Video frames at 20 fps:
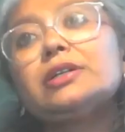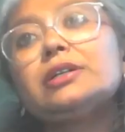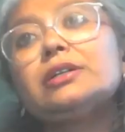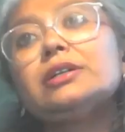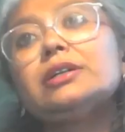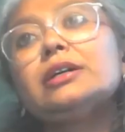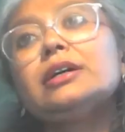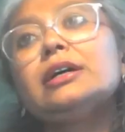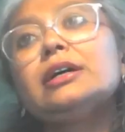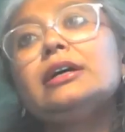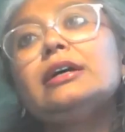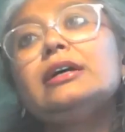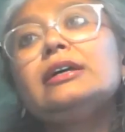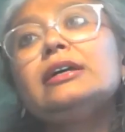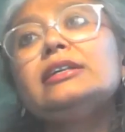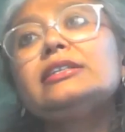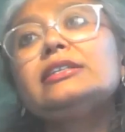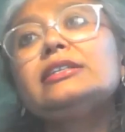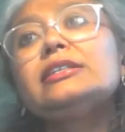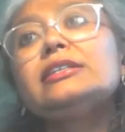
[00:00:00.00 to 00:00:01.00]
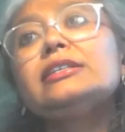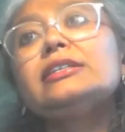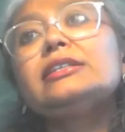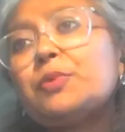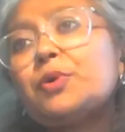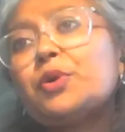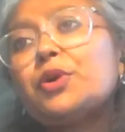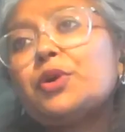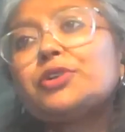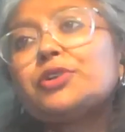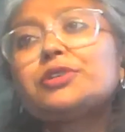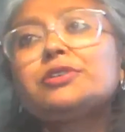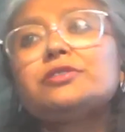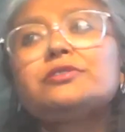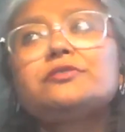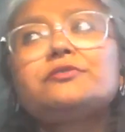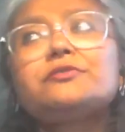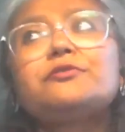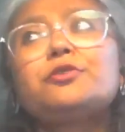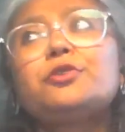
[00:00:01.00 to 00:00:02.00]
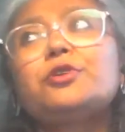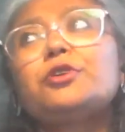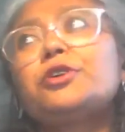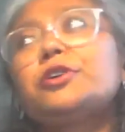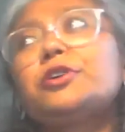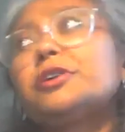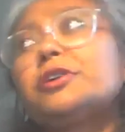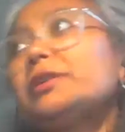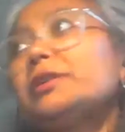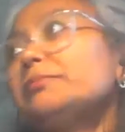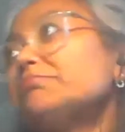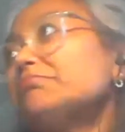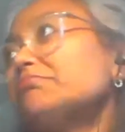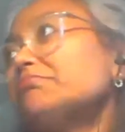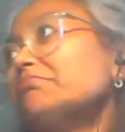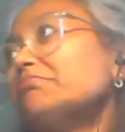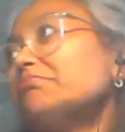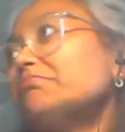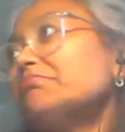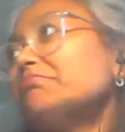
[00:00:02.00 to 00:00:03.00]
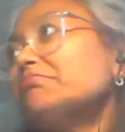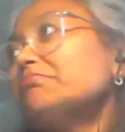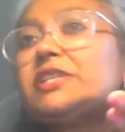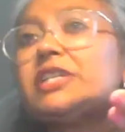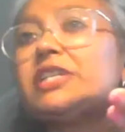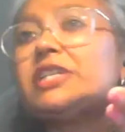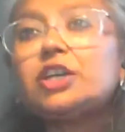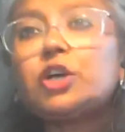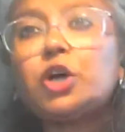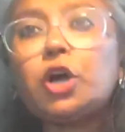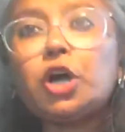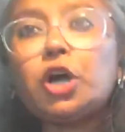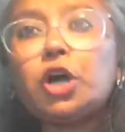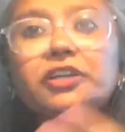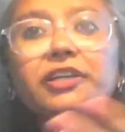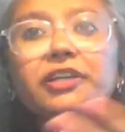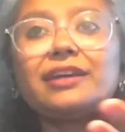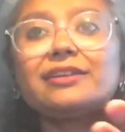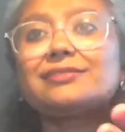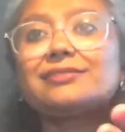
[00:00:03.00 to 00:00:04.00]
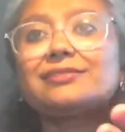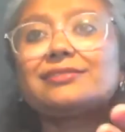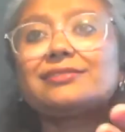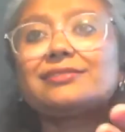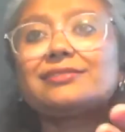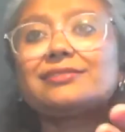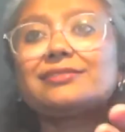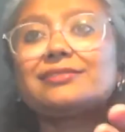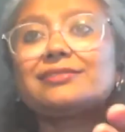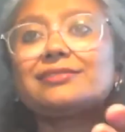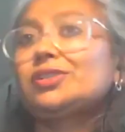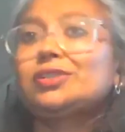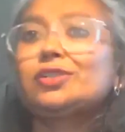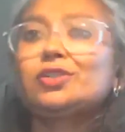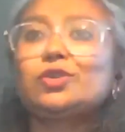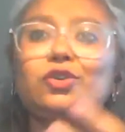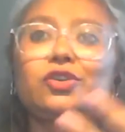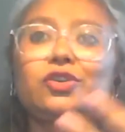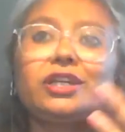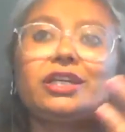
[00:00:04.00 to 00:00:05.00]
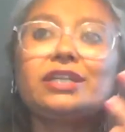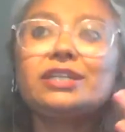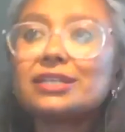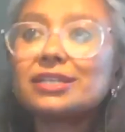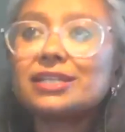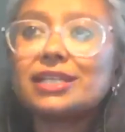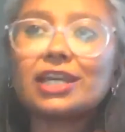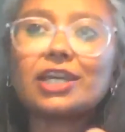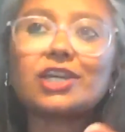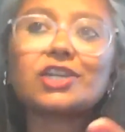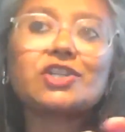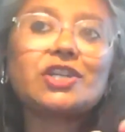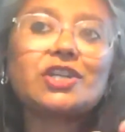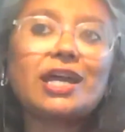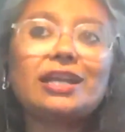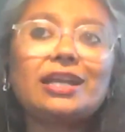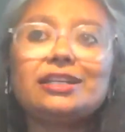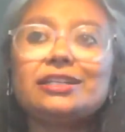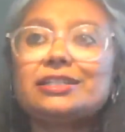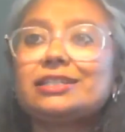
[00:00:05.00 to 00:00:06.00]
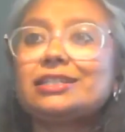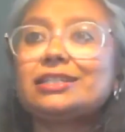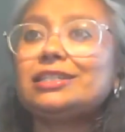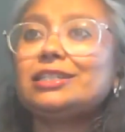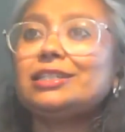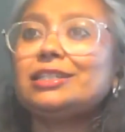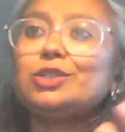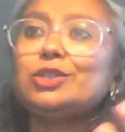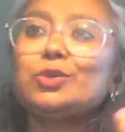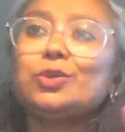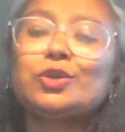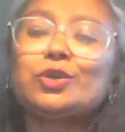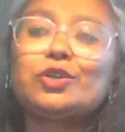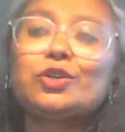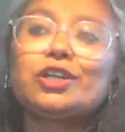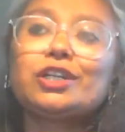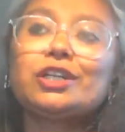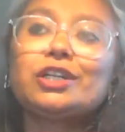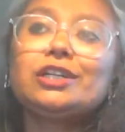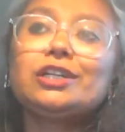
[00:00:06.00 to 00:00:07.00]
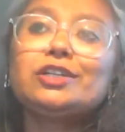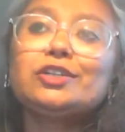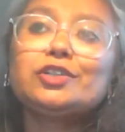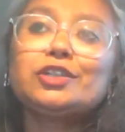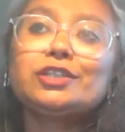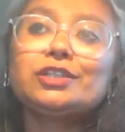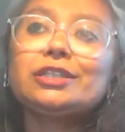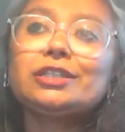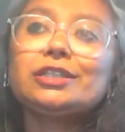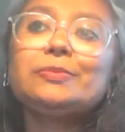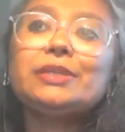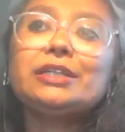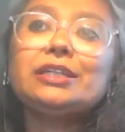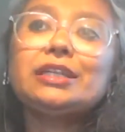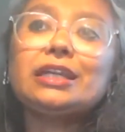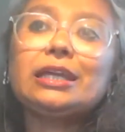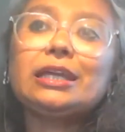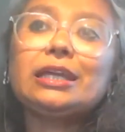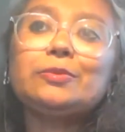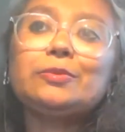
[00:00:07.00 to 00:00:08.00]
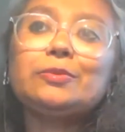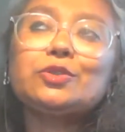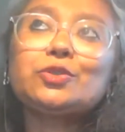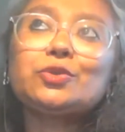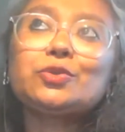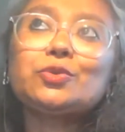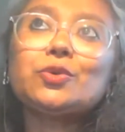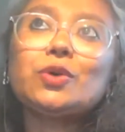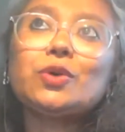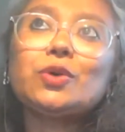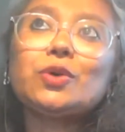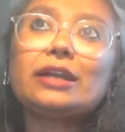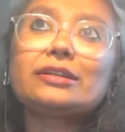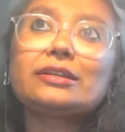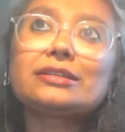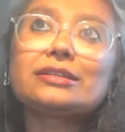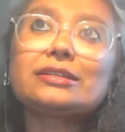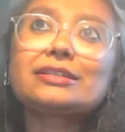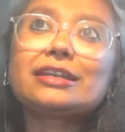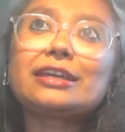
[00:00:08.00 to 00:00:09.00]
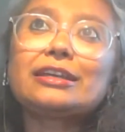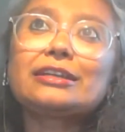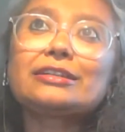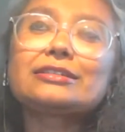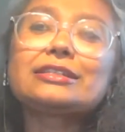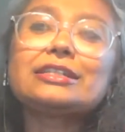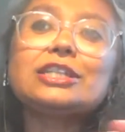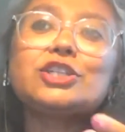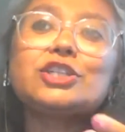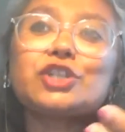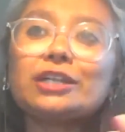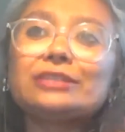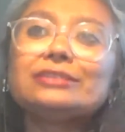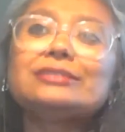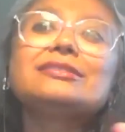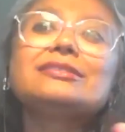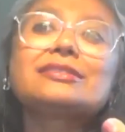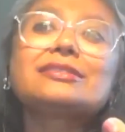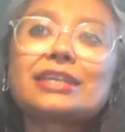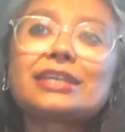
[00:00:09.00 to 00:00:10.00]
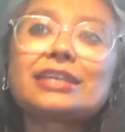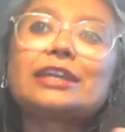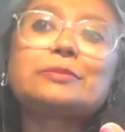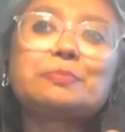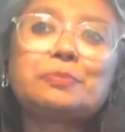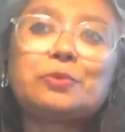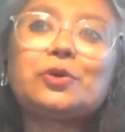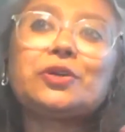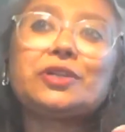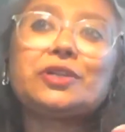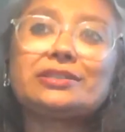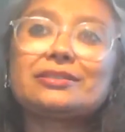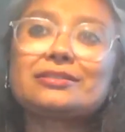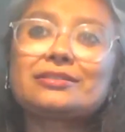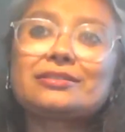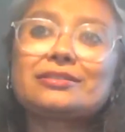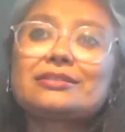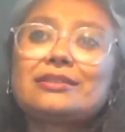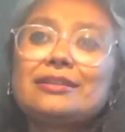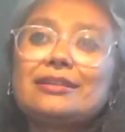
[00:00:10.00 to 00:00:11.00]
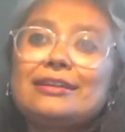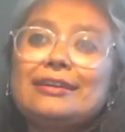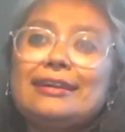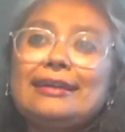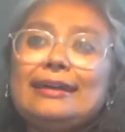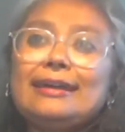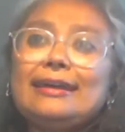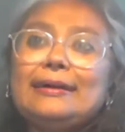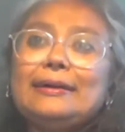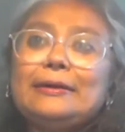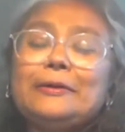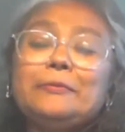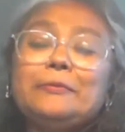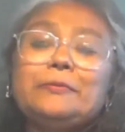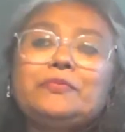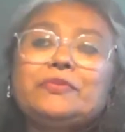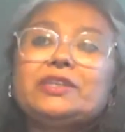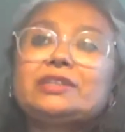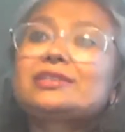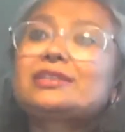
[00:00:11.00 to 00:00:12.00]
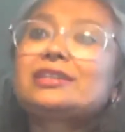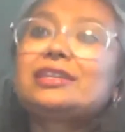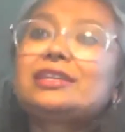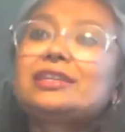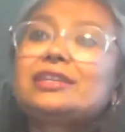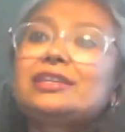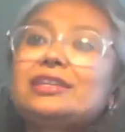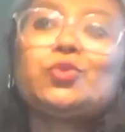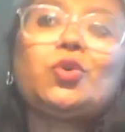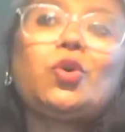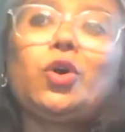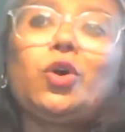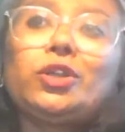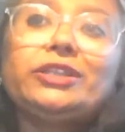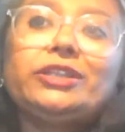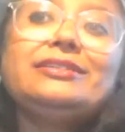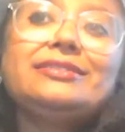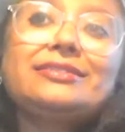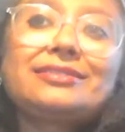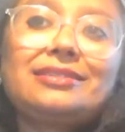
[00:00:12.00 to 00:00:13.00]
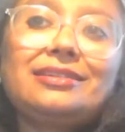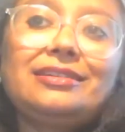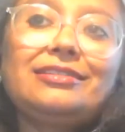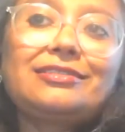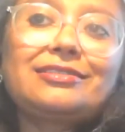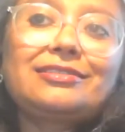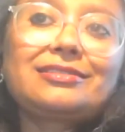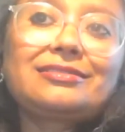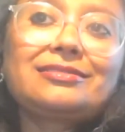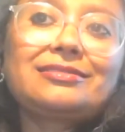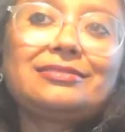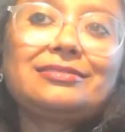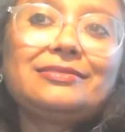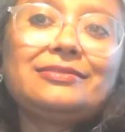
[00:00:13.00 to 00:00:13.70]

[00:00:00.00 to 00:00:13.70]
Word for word: bringing that into academic work is important for decolonization or intersectionality, or really being able to understand each other's standpoints. It's key to all these things.